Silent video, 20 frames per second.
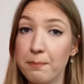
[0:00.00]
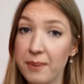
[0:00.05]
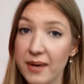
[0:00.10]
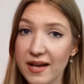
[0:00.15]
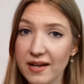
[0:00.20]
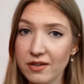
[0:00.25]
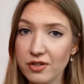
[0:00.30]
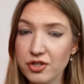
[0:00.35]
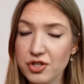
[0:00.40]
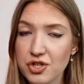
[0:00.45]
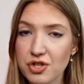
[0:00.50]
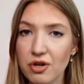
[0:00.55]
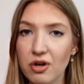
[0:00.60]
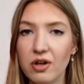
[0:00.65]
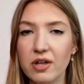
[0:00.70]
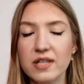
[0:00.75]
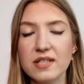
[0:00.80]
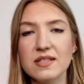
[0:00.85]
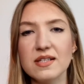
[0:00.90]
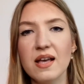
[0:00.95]
better
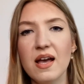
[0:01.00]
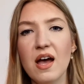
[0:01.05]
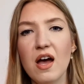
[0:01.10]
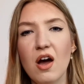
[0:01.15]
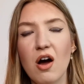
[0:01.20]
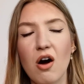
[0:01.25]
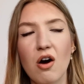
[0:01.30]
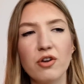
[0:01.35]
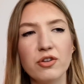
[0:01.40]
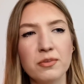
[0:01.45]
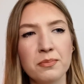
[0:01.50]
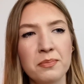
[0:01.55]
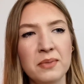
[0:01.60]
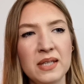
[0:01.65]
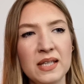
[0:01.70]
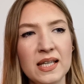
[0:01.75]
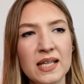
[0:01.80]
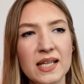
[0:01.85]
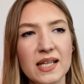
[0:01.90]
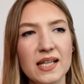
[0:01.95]
choice. On
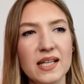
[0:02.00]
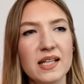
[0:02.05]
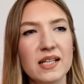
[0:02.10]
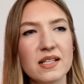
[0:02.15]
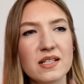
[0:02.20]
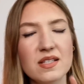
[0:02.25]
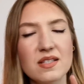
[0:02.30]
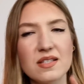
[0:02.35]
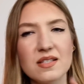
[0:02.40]
me, it